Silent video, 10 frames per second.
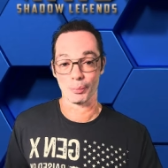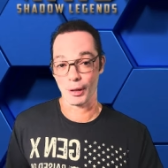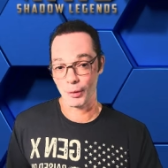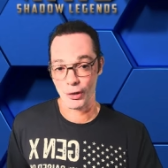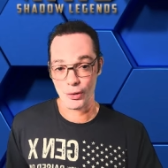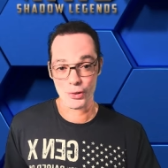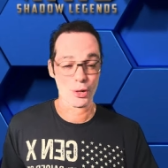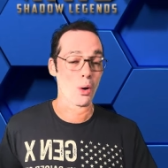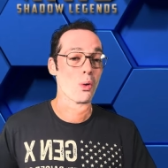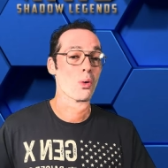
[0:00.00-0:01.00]
promo codes
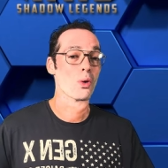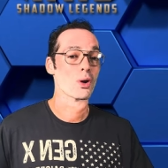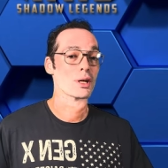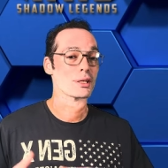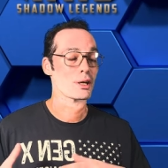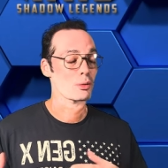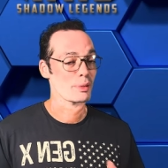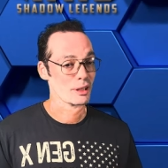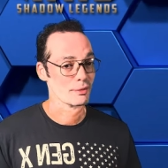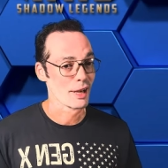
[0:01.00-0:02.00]
or they'll
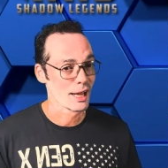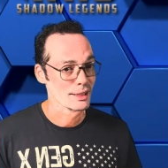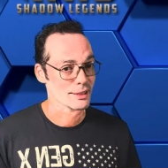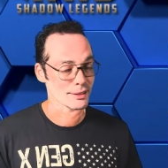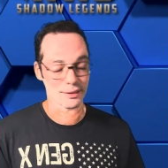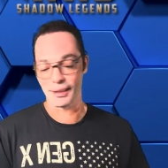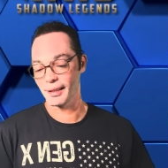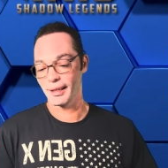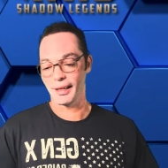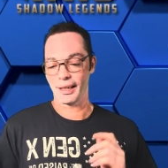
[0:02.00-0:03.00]
be invalid.
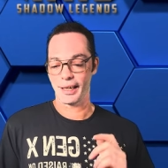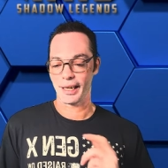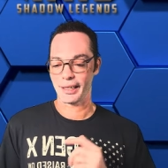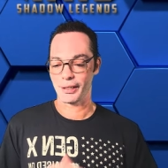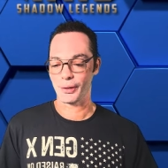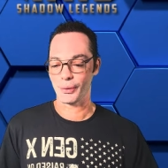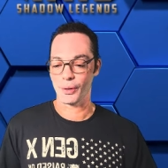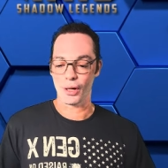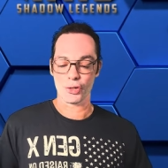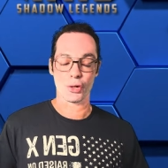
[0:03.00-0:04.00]

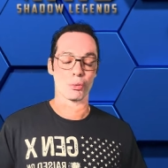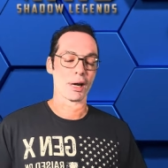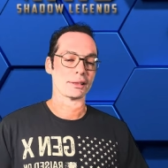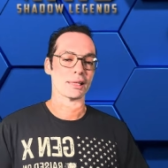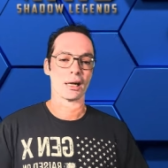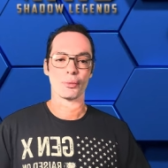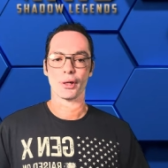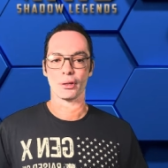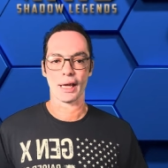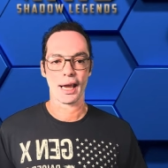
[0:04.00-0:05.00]
Anywho, so right now we
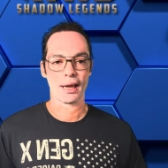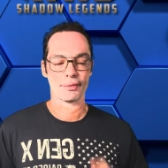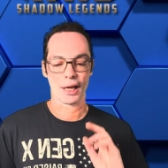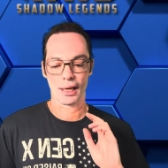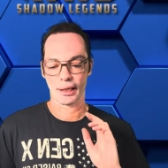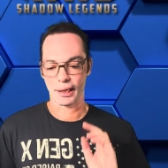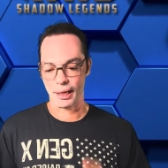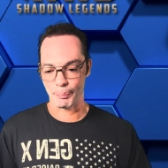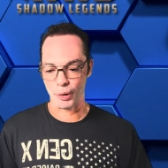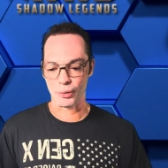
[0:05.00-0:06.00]
only have a
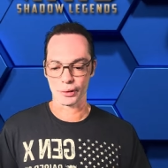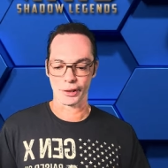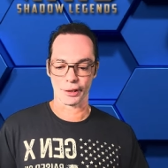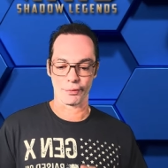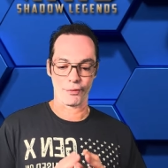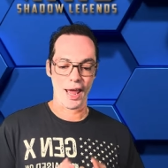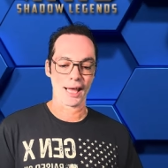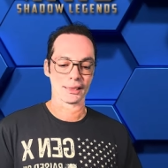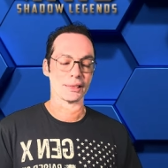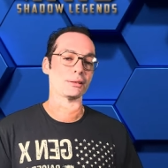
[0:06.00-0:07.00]
couple, they're
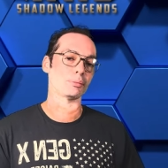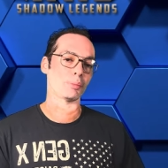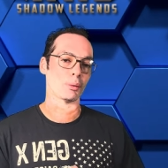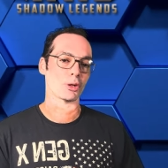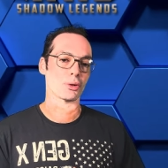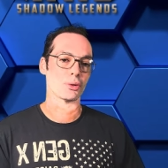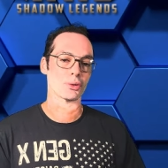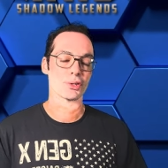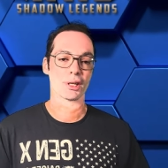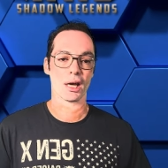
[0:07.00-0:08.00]
valid promo
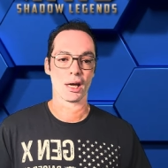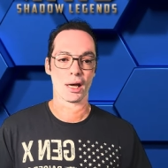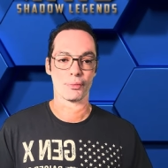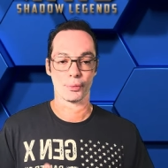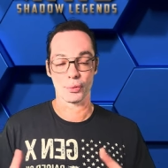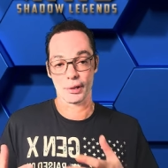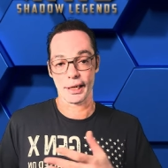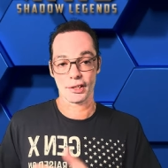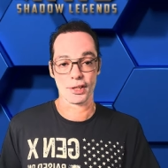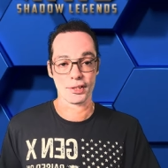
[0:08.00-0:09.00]
codes uh, for
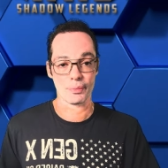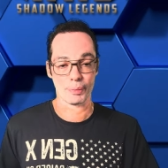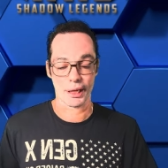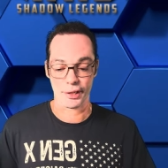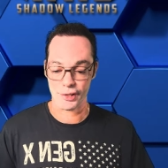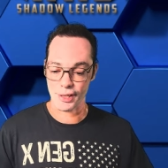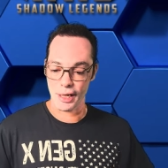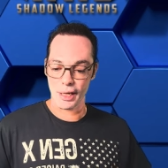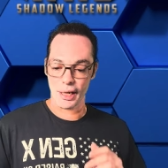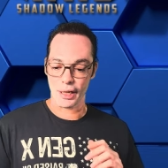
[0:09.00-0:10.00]
existing players.
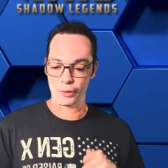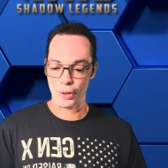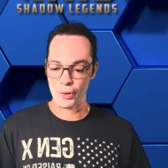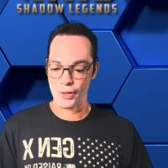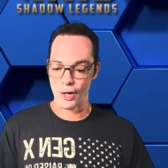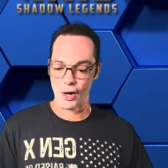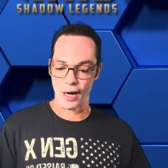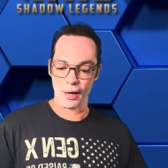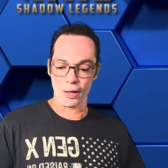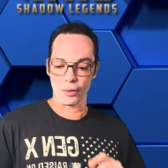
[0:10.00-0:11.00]
And those
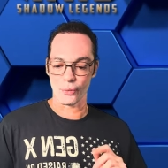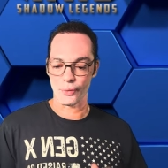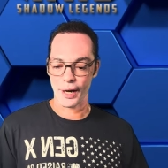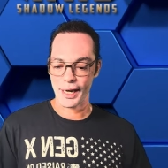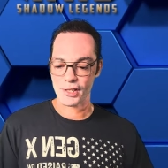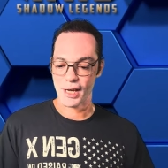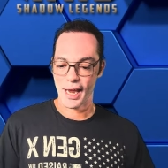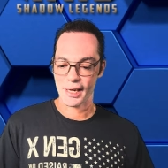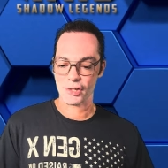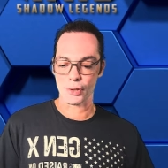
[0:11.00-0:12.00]
are Rate
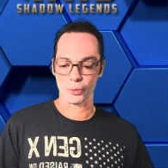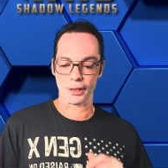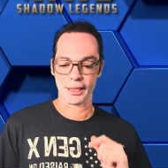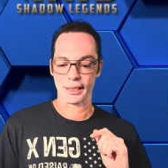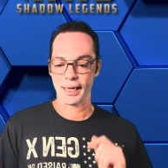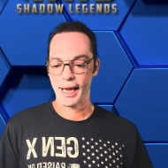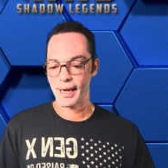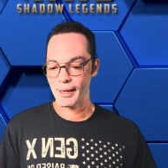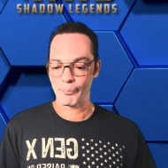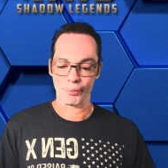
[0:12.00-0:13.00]

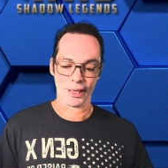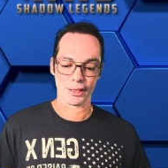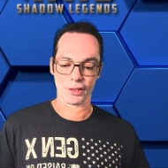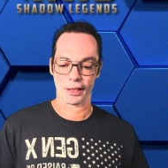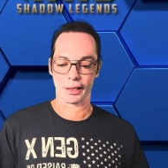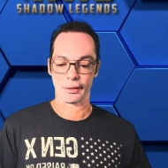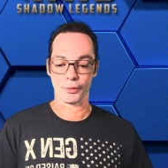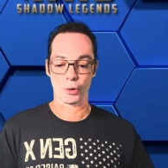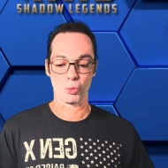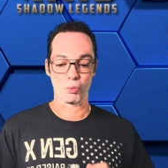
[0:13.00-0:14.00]
XOTK, it's gonna give
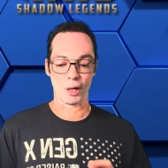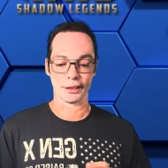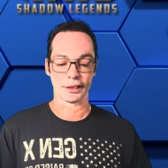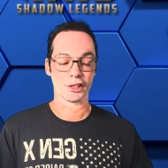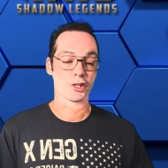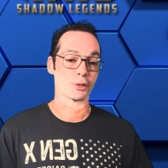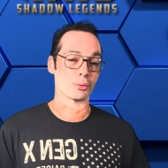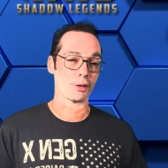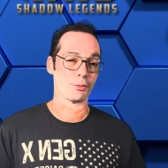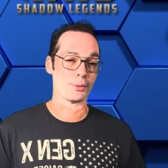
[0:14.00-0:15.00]
you one energy
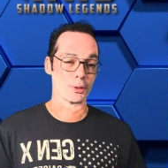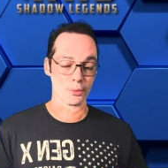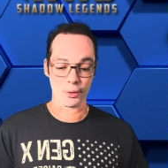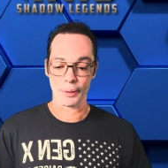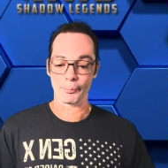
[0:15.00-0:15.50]
refuel,